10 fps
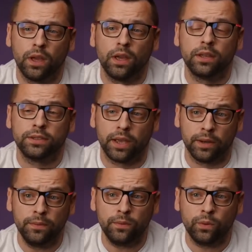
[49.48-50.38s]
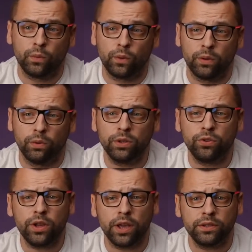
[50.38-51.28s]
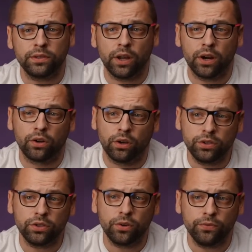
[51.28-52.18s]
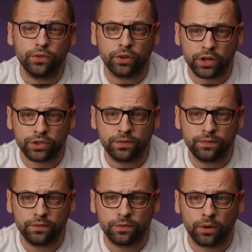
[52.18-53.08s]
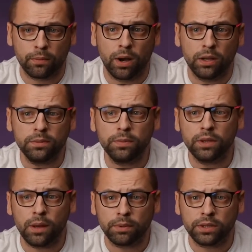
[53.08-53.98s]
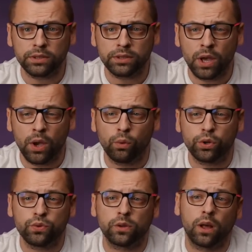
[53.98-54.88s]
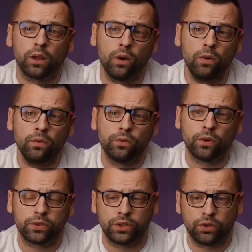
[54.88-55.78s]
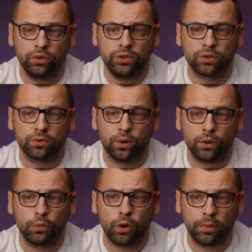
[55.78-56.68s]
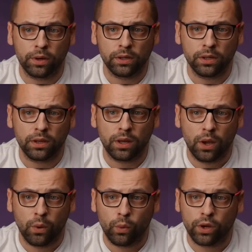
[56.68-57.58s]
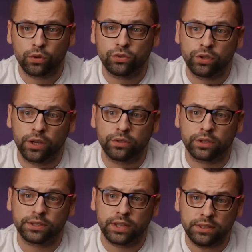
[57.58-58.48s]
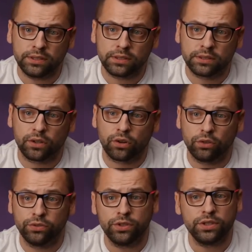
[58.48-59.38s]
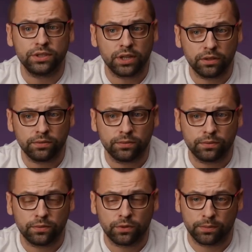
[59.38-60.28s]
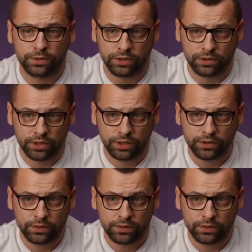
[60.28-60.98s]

Then we will create a router configuration for multiple uplinks which will allow for the router to work properly when you try to access the router itself from the internet,